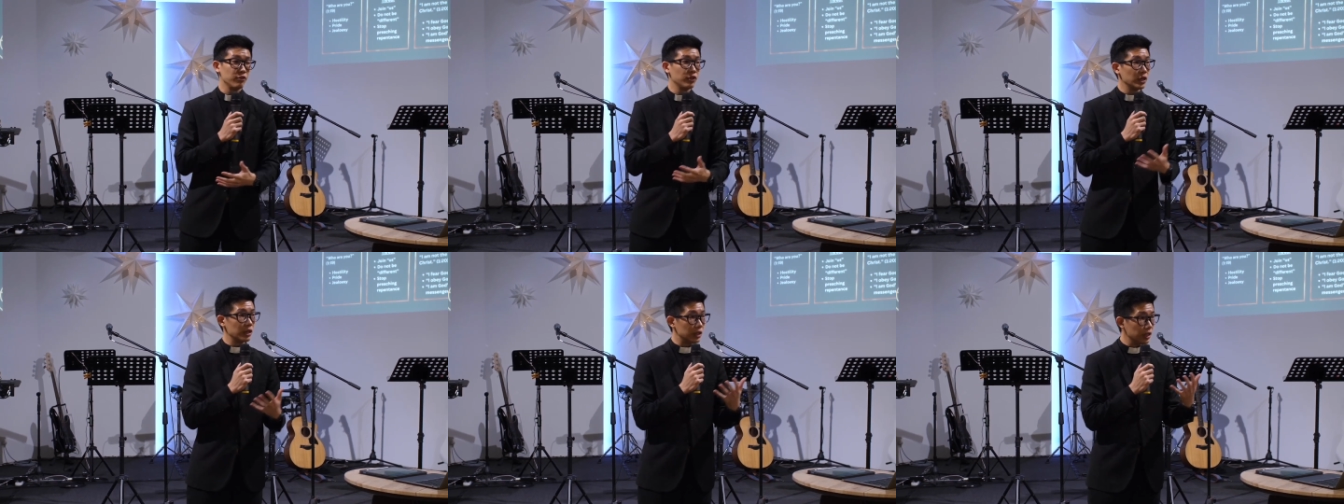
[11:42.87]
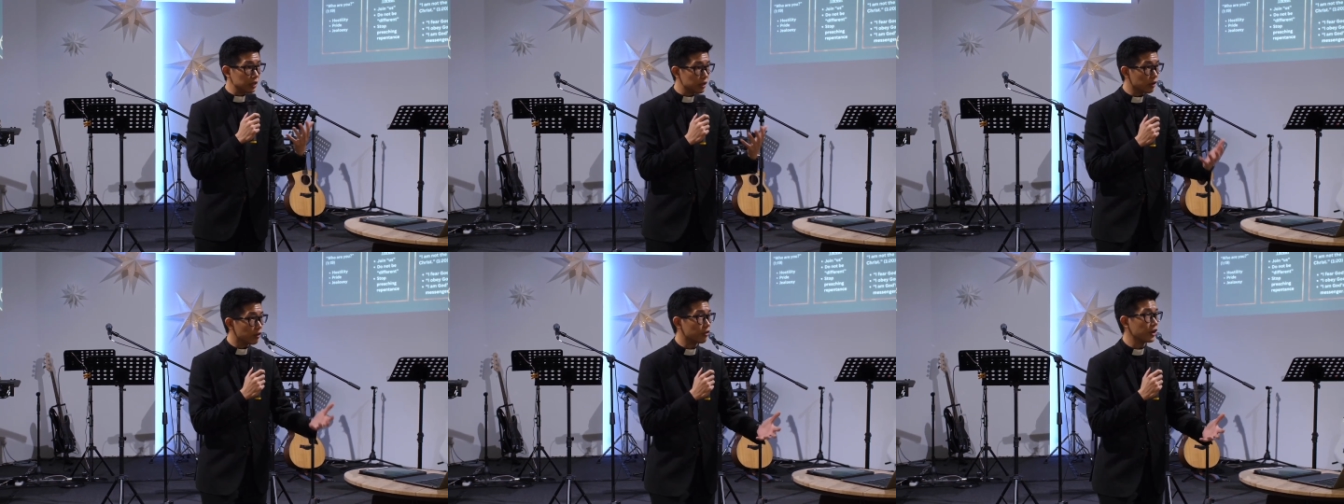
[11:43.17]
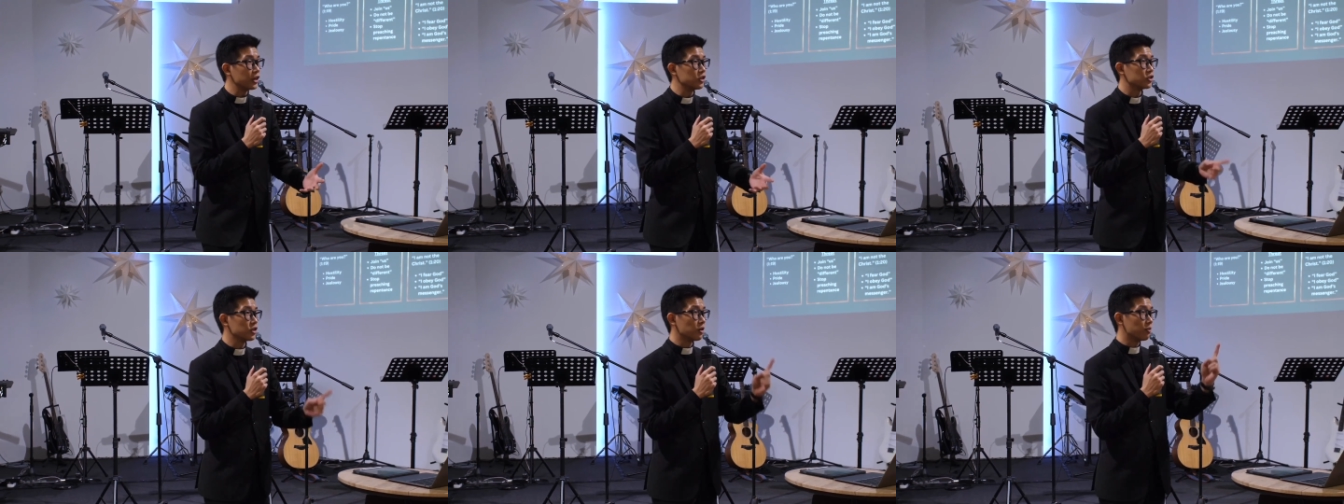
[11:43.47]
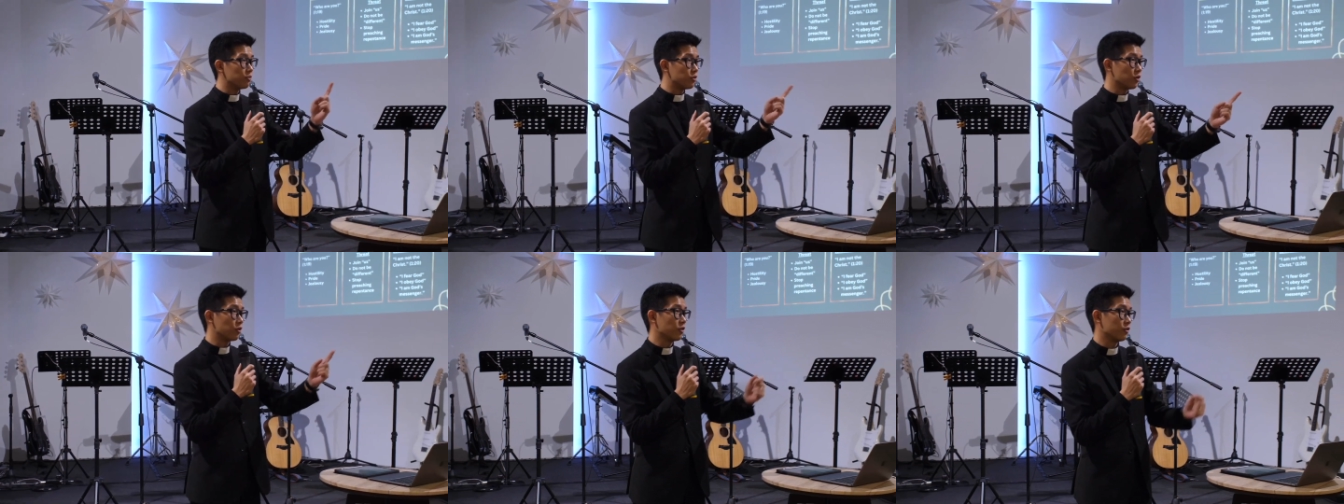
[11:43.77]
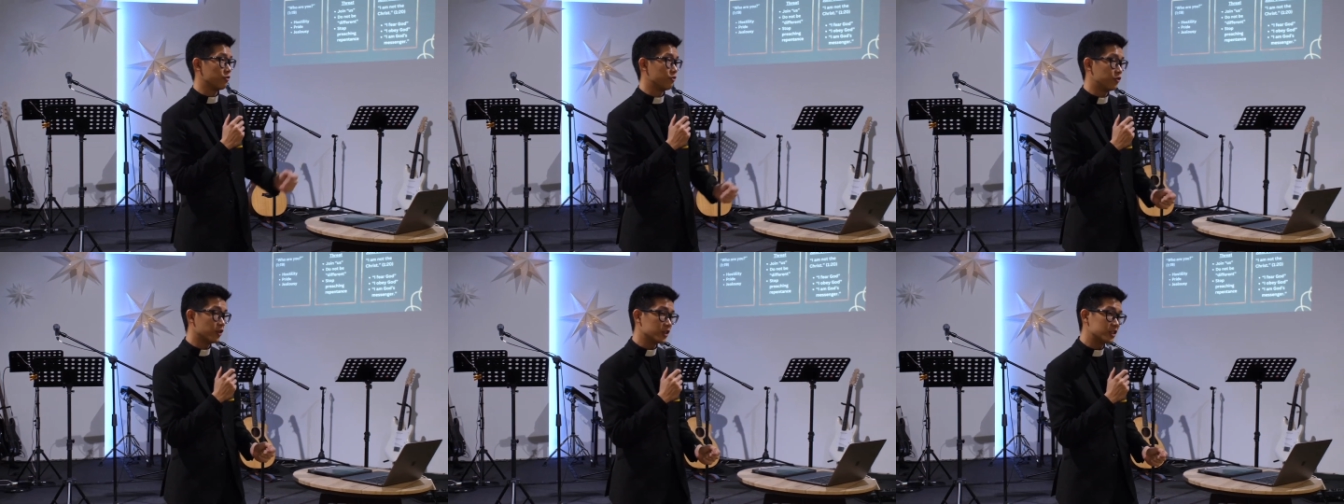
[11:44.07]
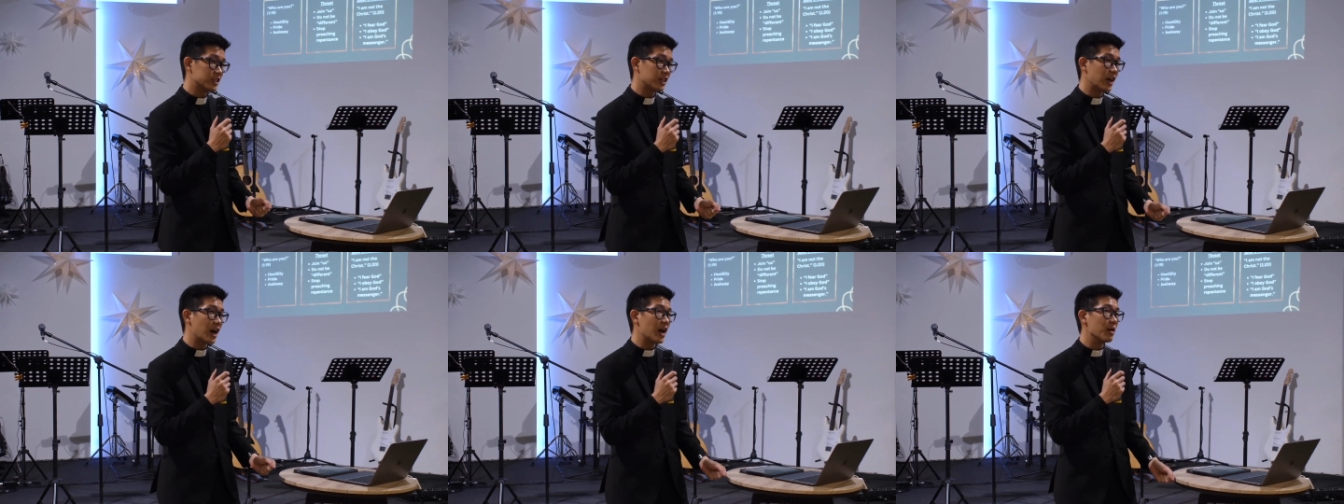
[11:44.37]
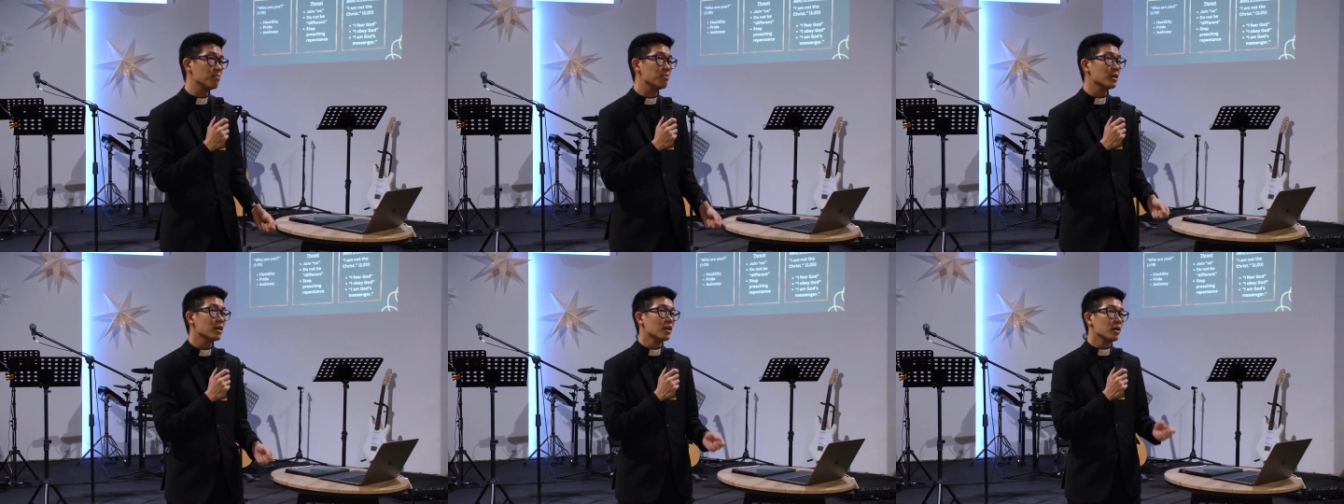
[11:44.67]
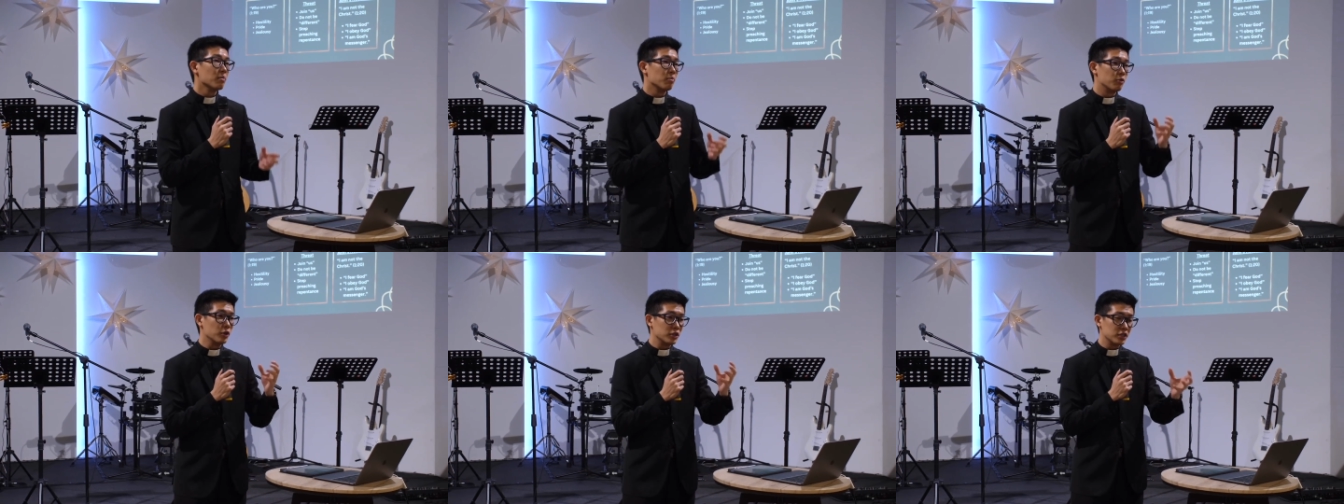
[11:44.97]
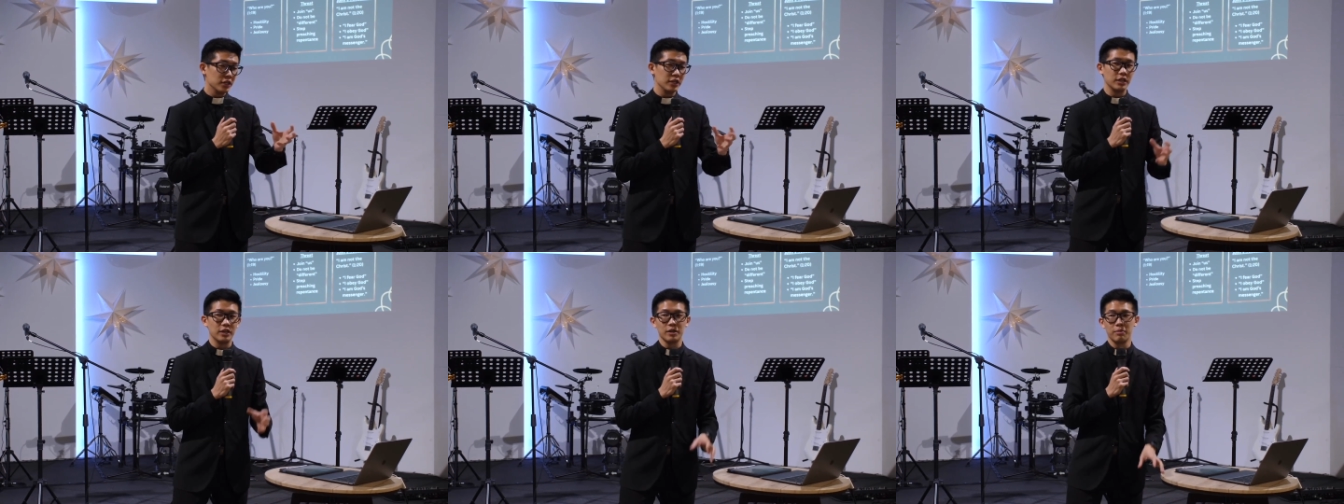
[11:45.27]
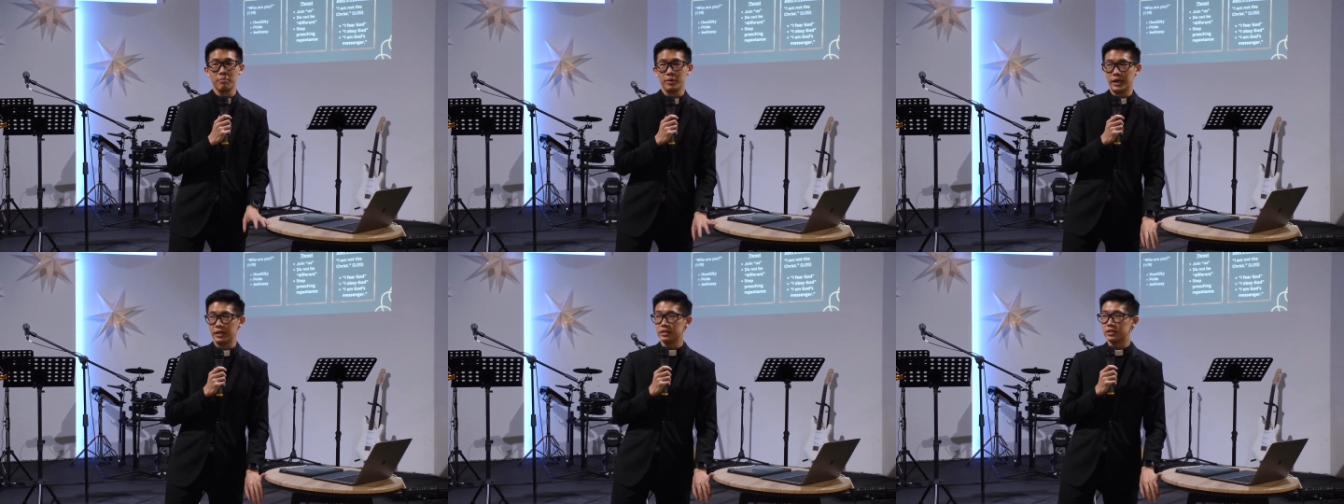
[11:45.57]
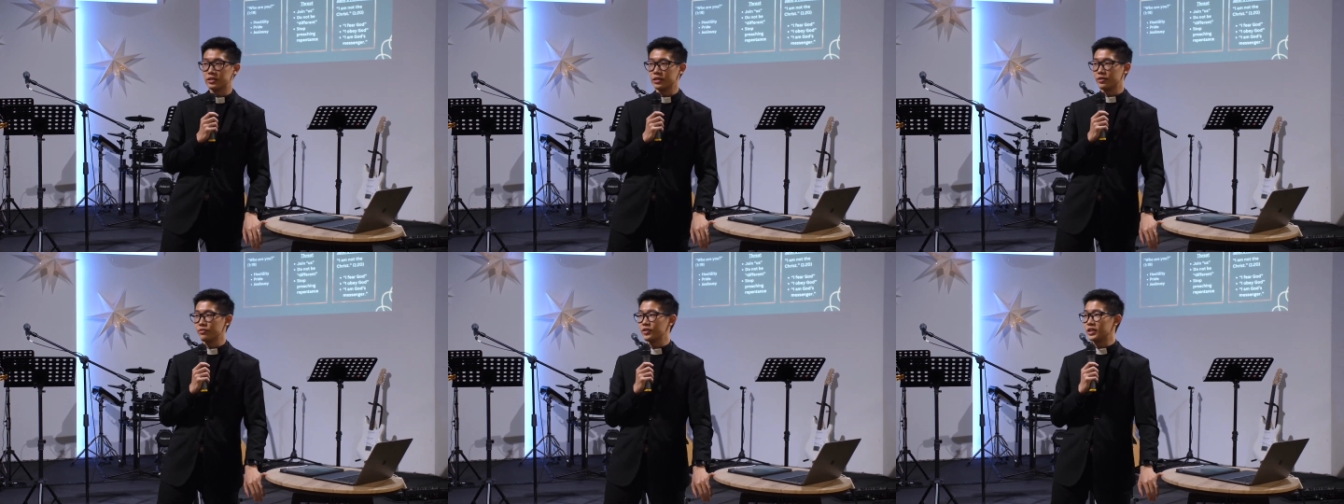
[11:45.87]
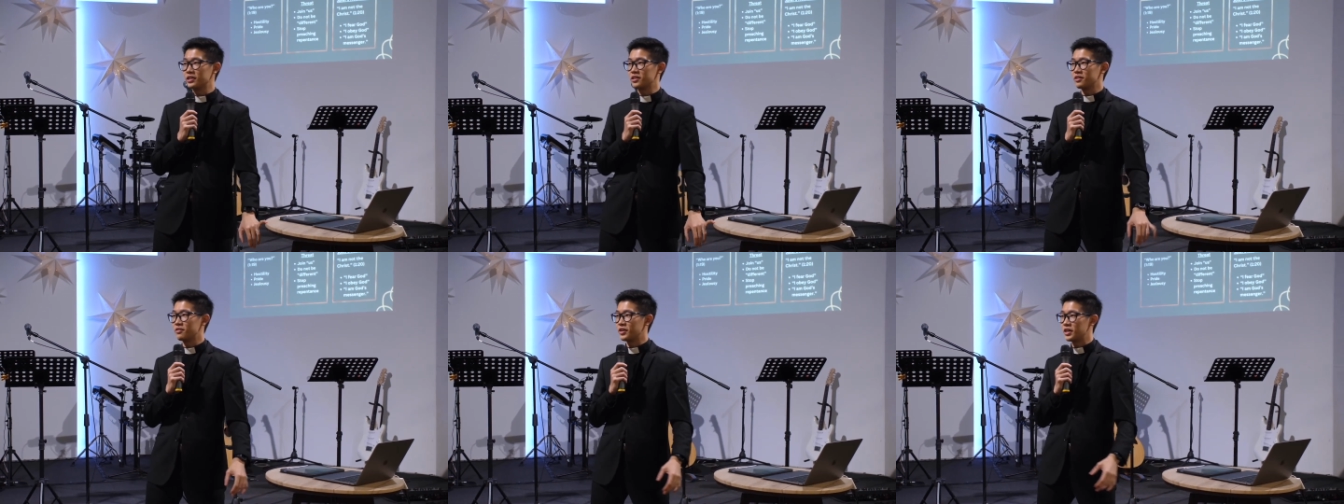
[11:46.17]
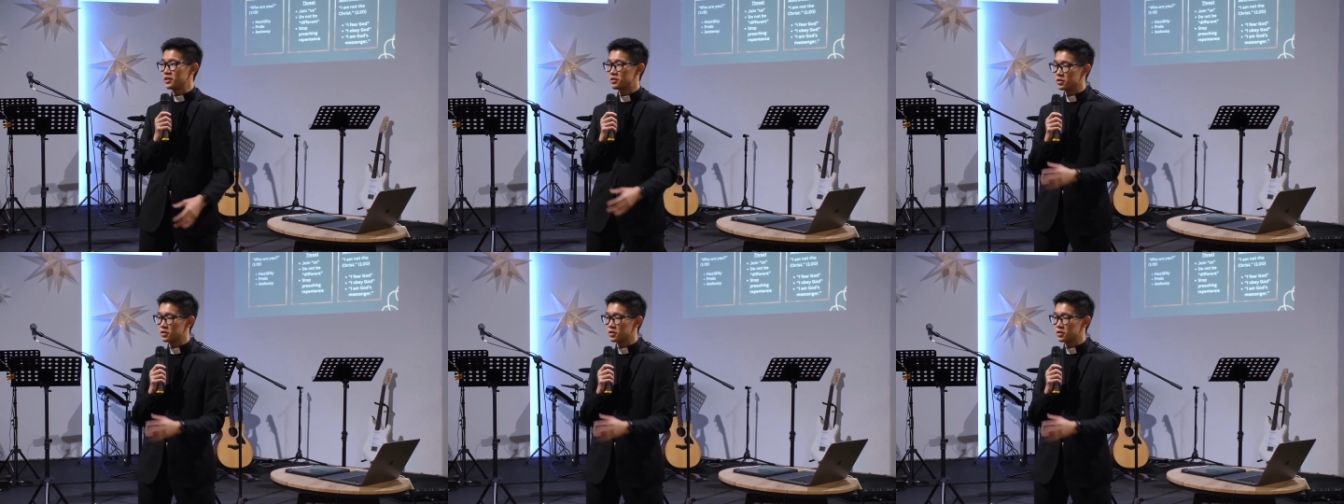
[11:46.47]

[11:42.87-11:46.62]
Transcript: he did a great job for first time preaching in the main service, all right?